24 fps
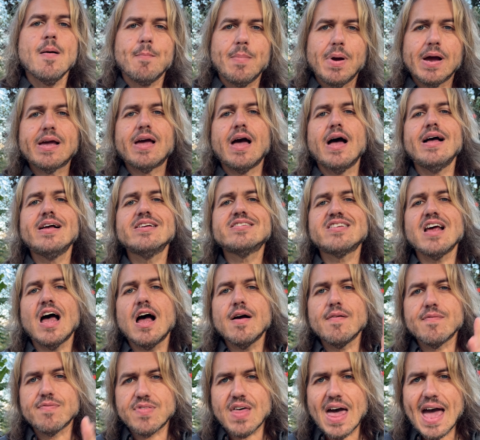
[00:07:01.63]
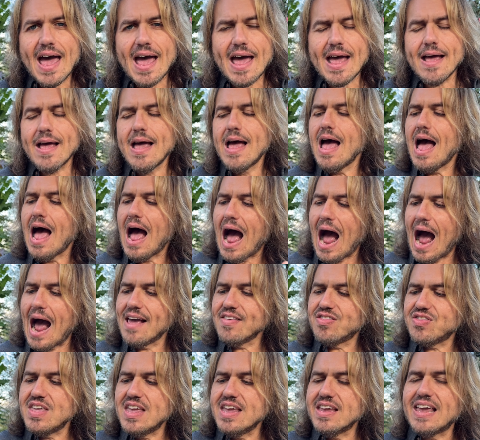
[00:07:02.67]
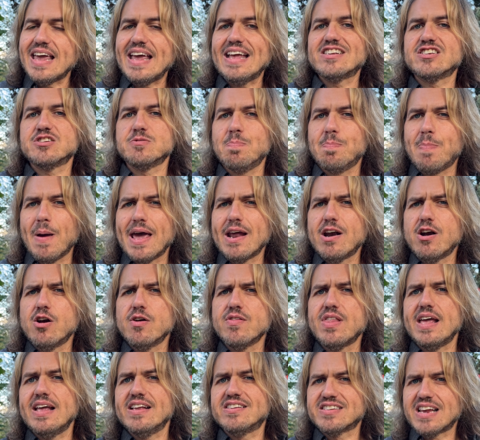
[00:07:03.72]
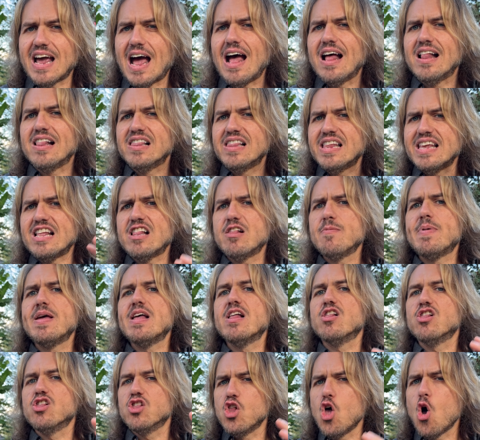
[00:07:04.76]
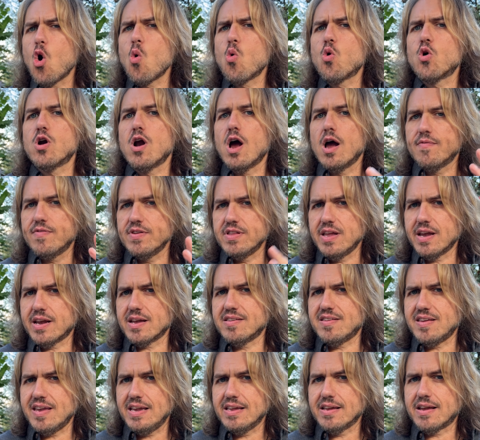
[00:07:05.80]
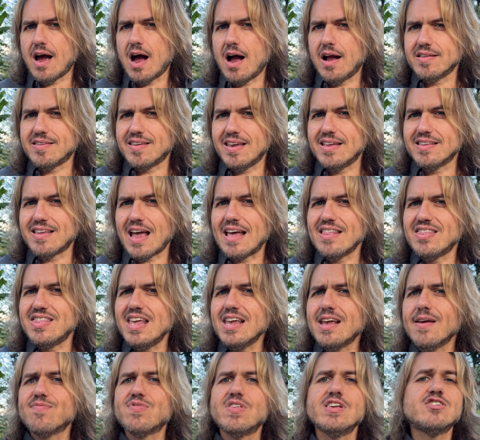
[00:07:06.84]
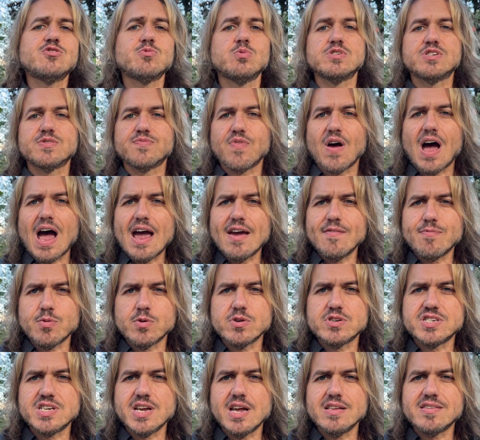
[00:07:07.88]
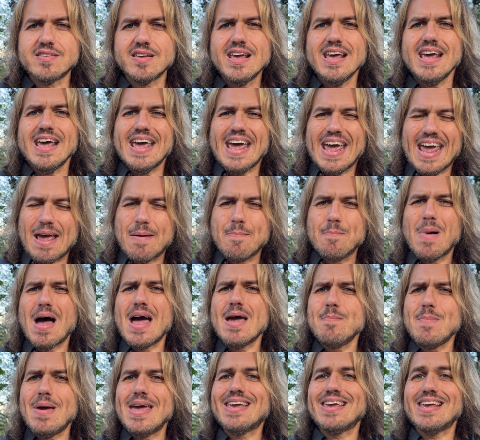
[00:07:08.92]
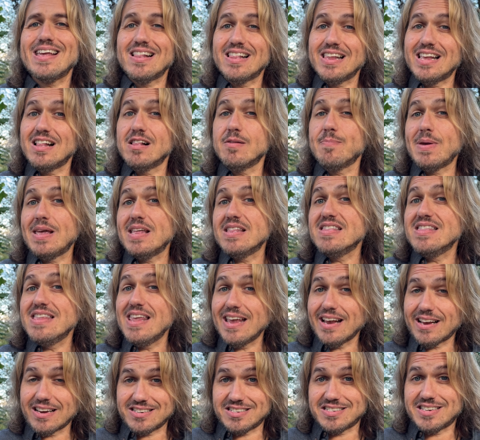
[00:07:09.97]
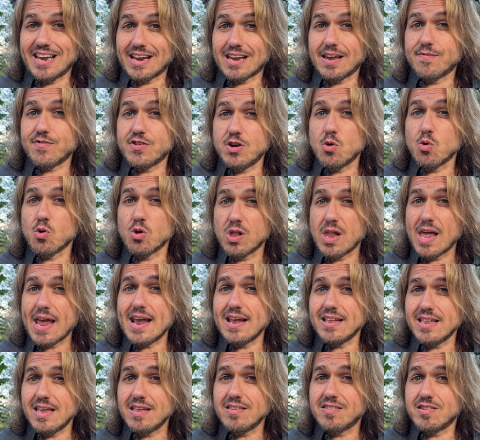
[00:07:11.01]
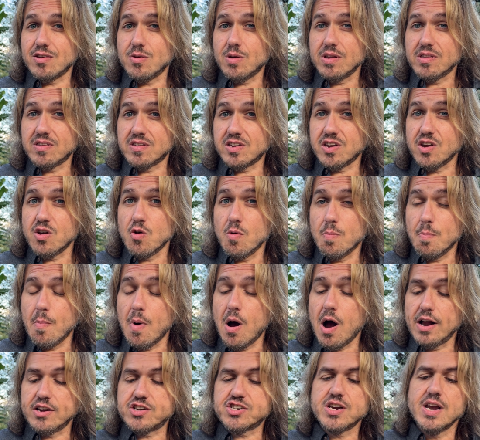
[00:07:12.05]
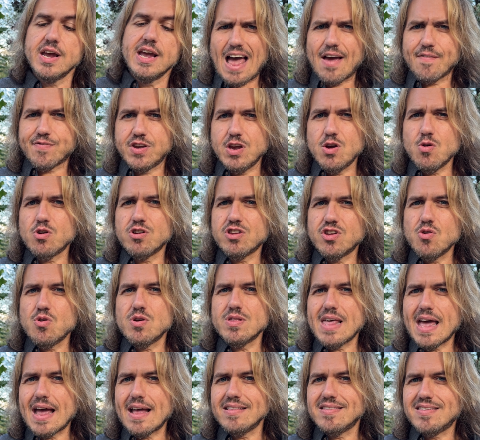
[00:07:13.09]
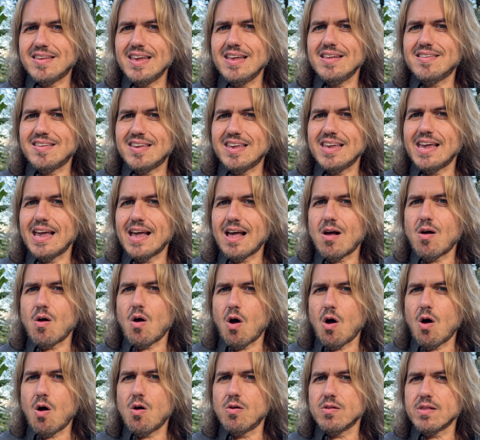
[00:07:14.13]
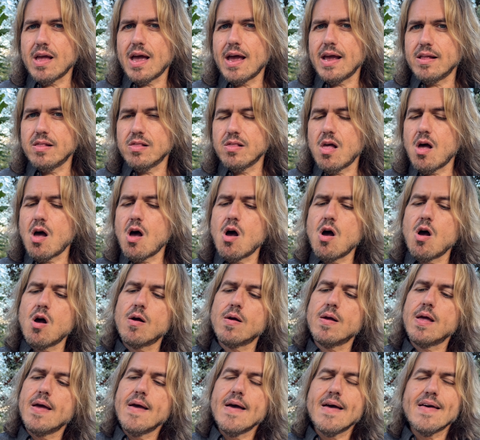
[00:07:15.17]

because of that, I think it's better that it's got a little bit lower of a nicotine content. I think if this was 5%, it might make it a little bit nick sick if you were laying into it too much. Yeah, if you were doing that DTL all night long,